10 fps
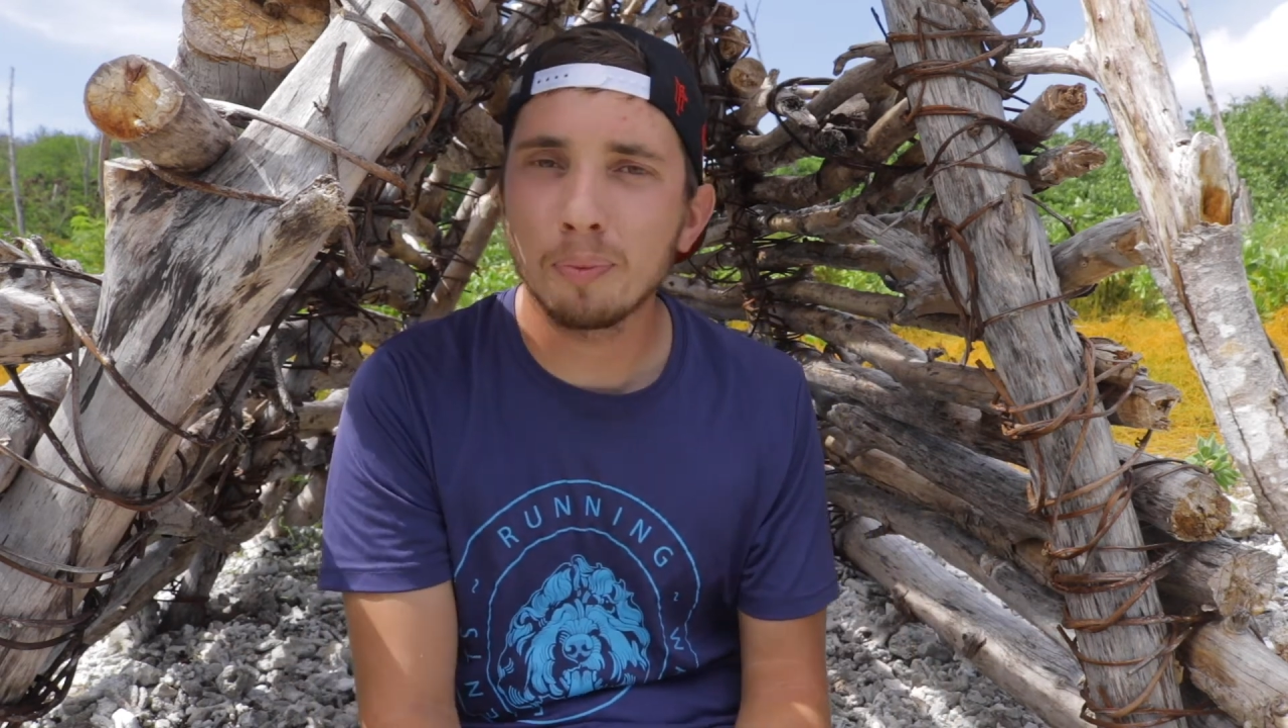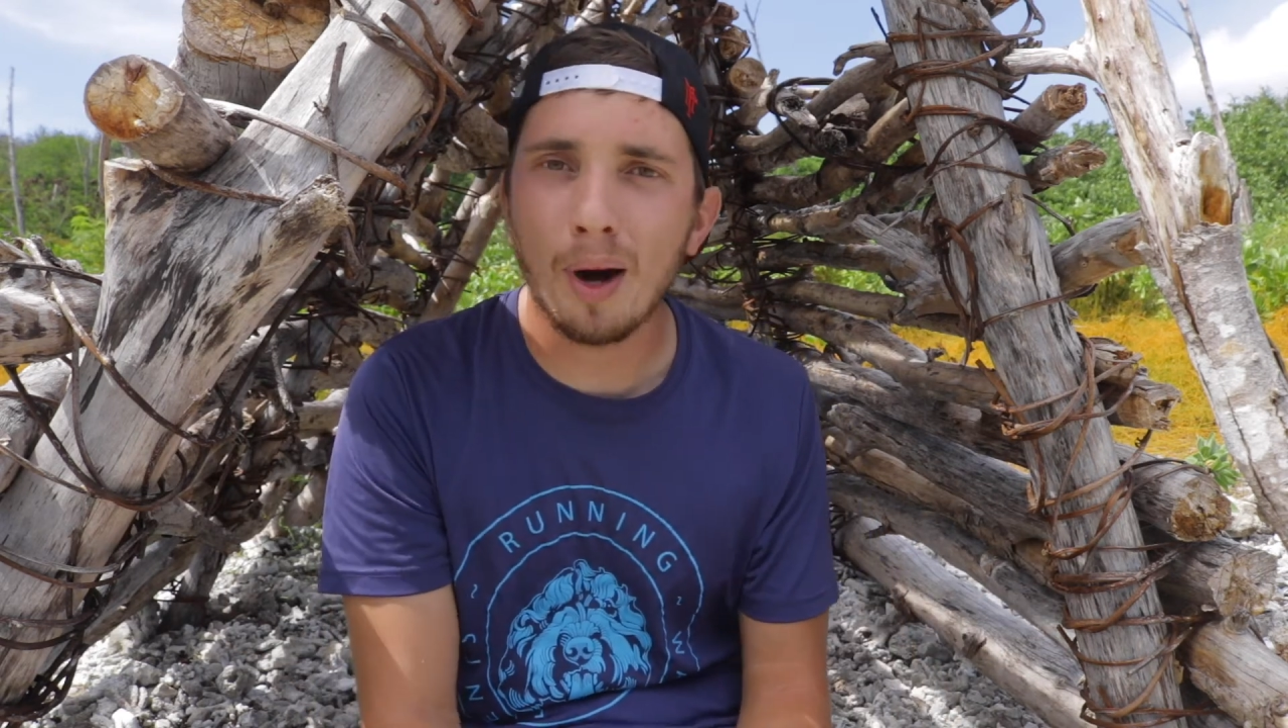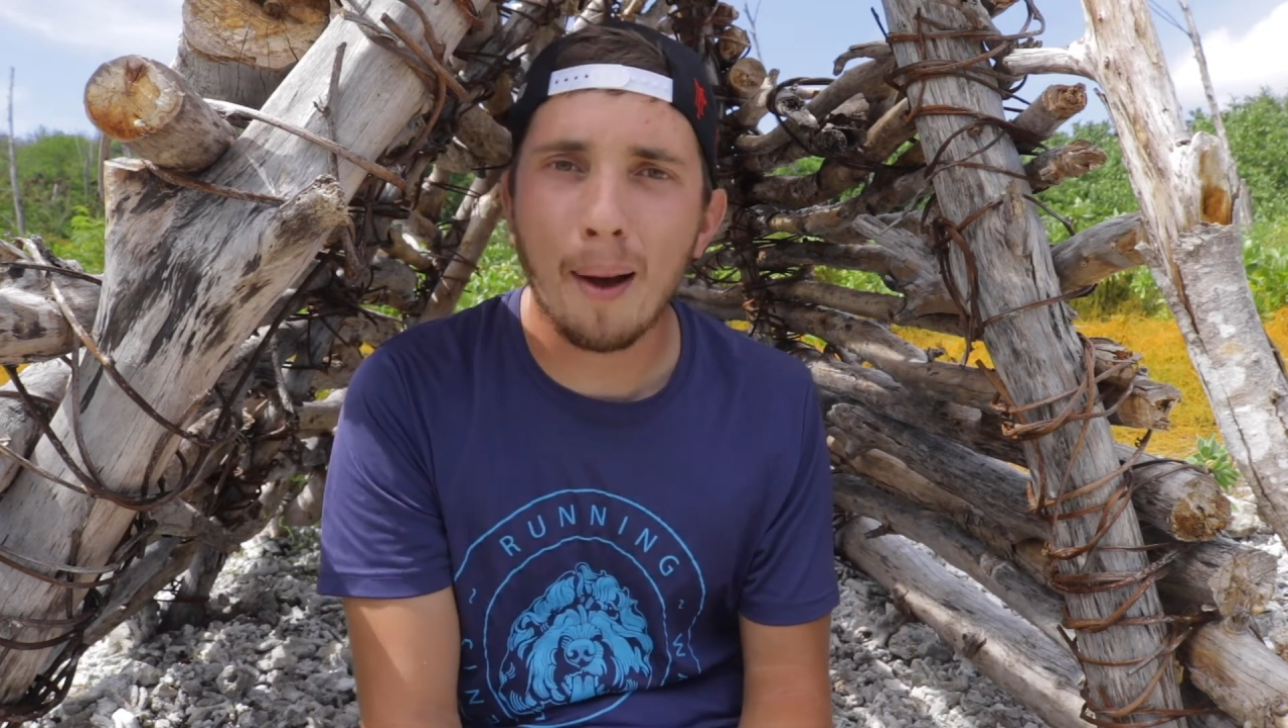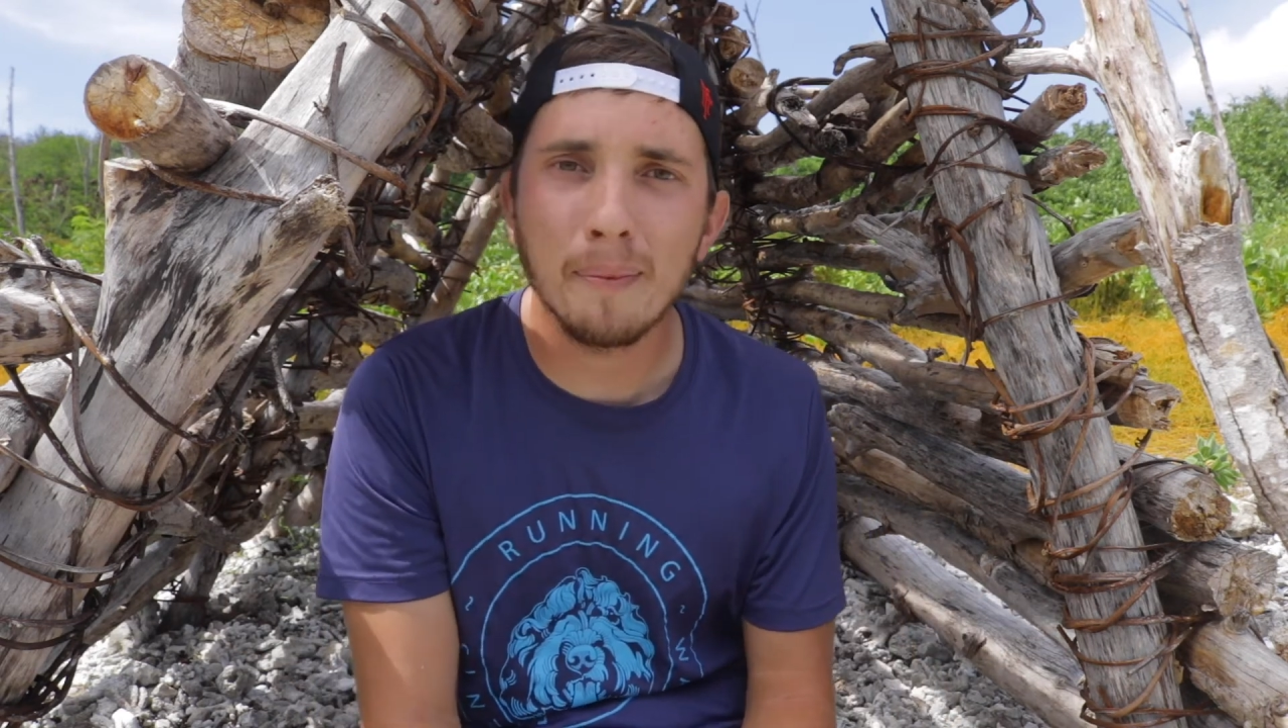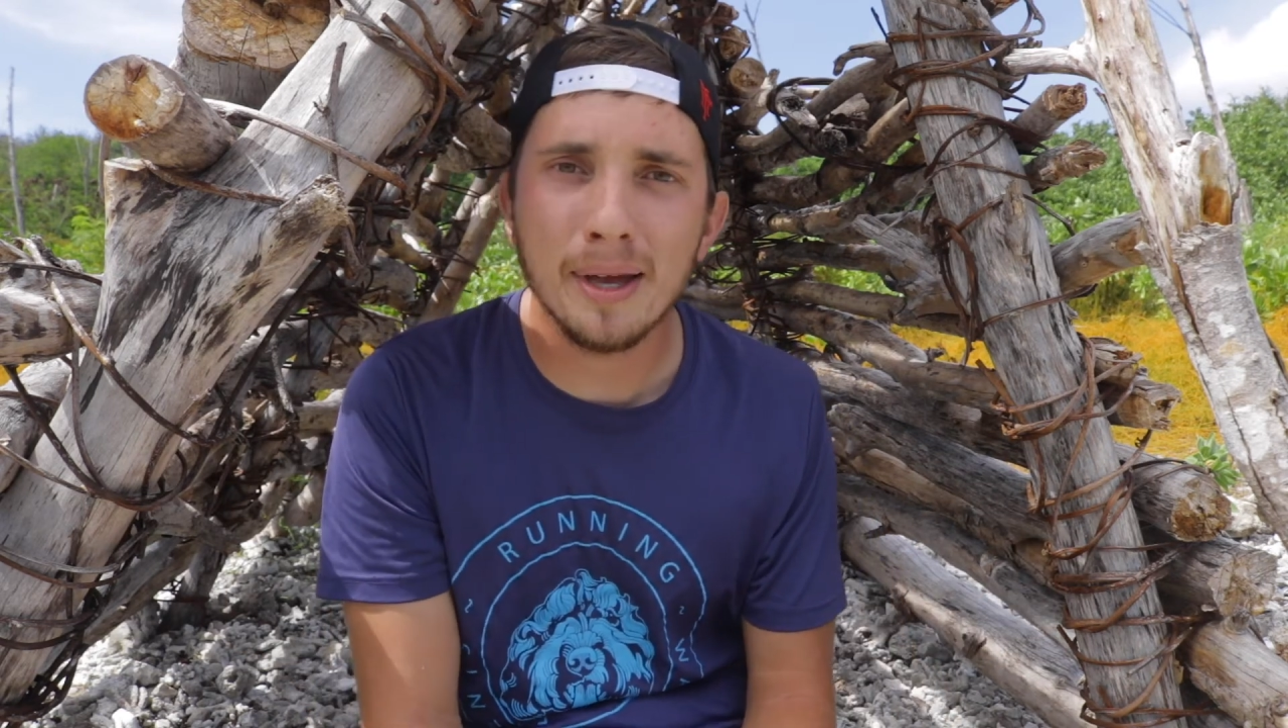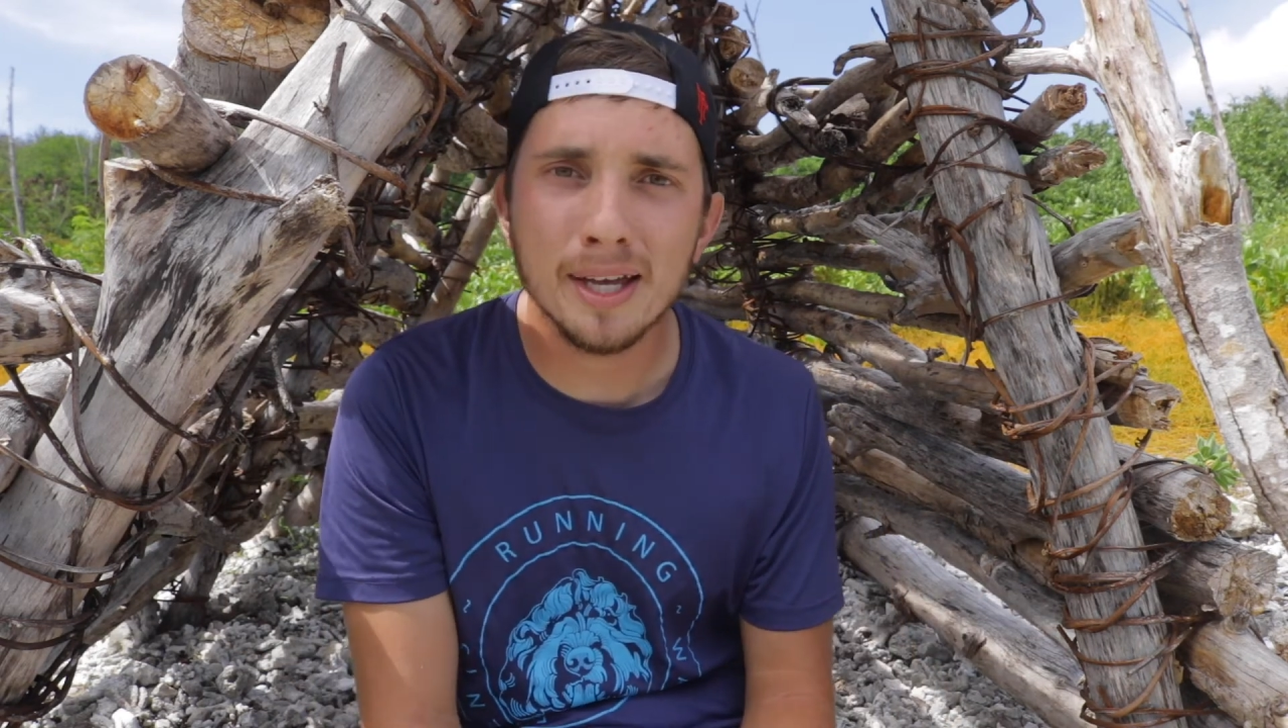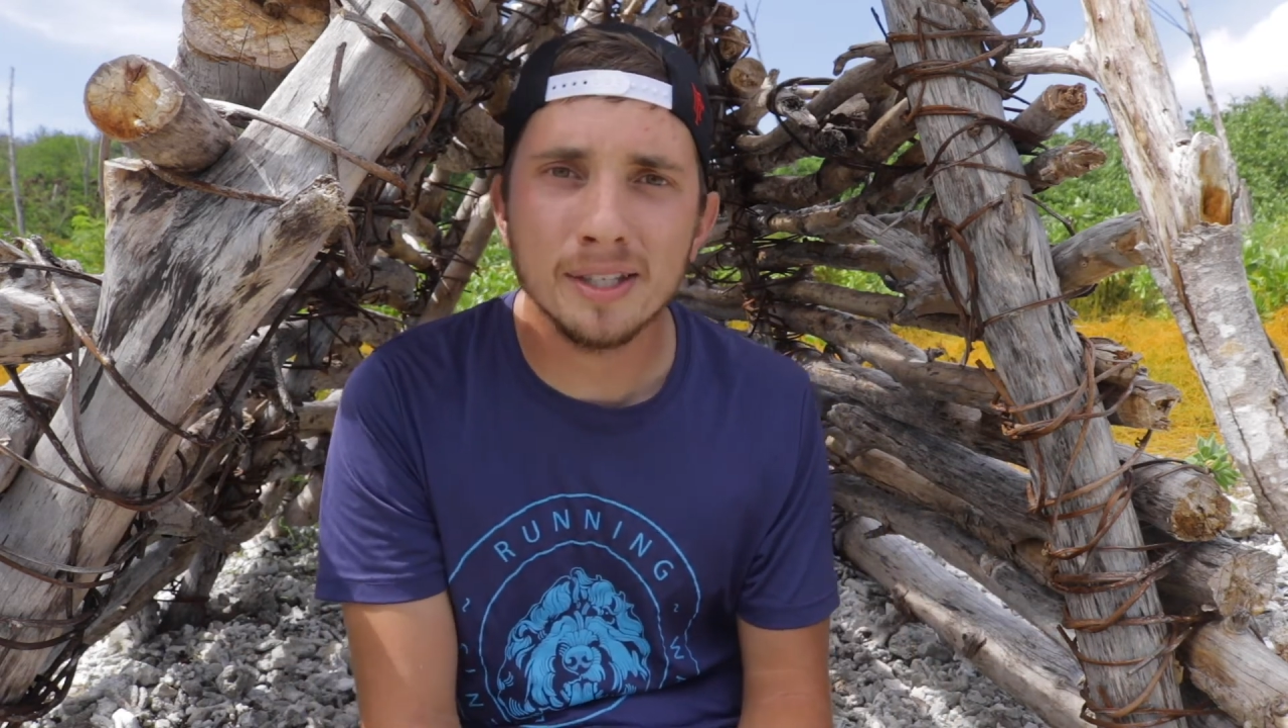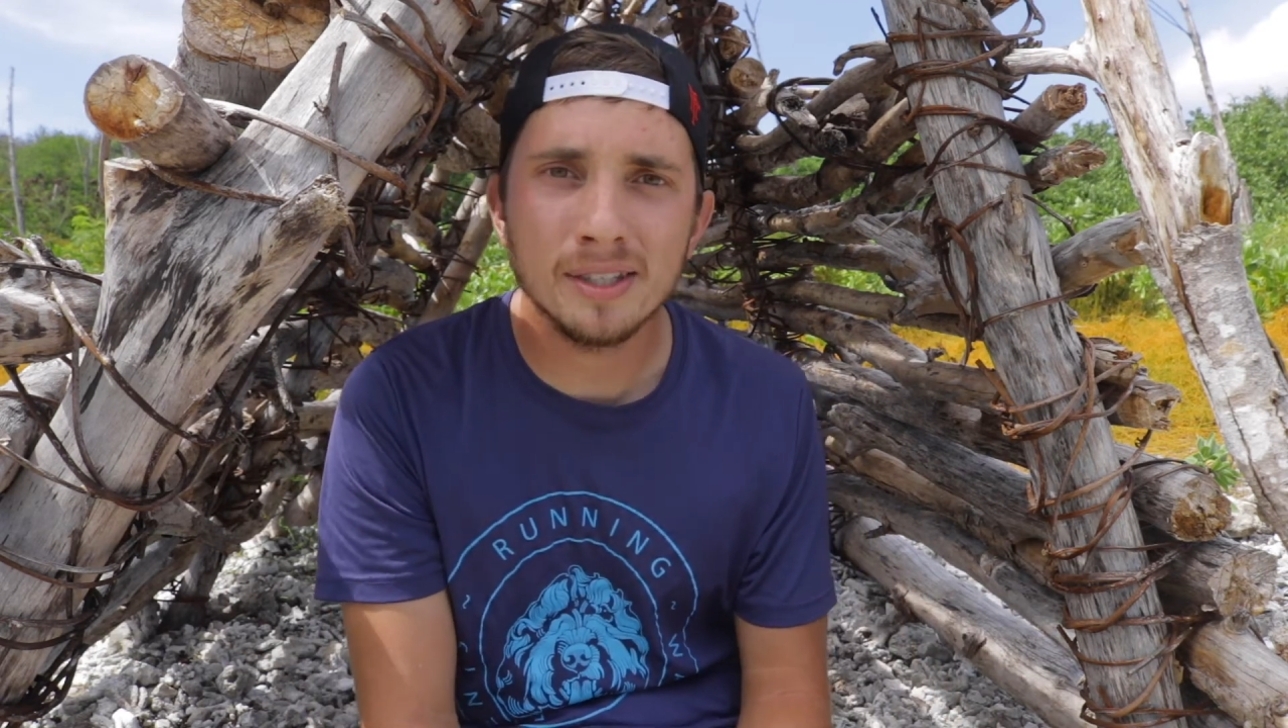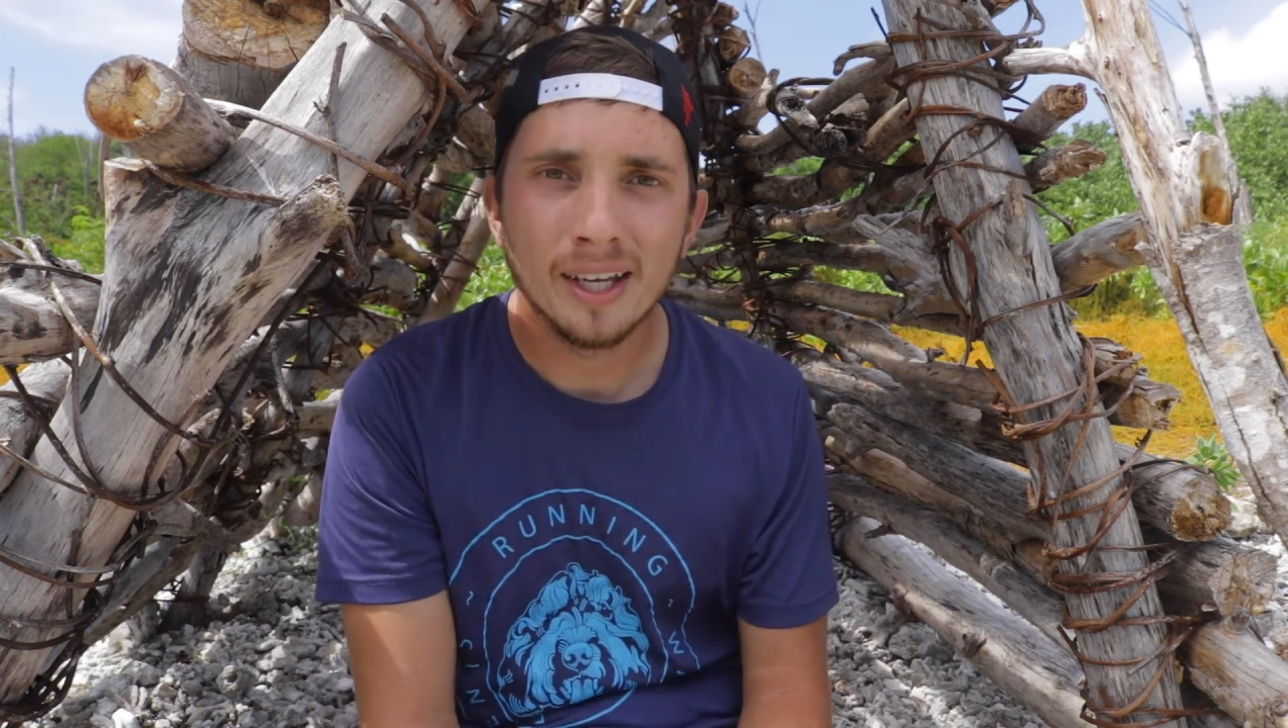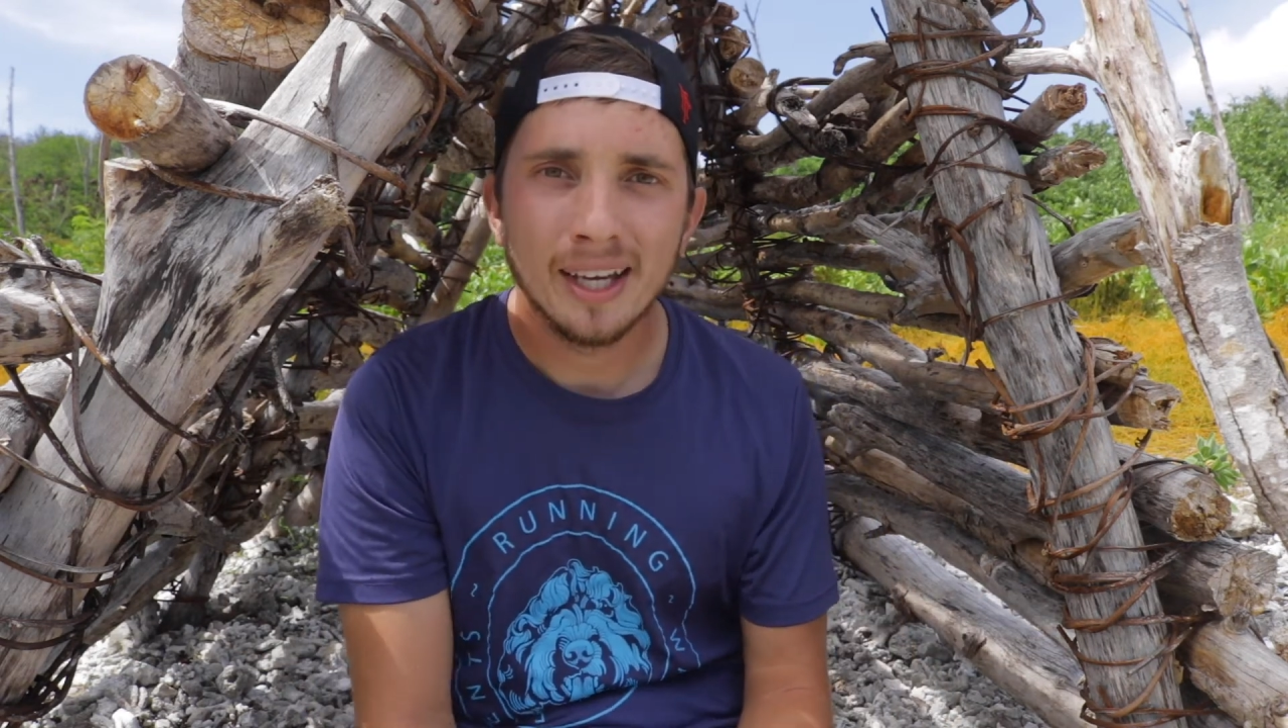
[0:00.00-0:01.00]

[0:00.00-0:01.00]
problem is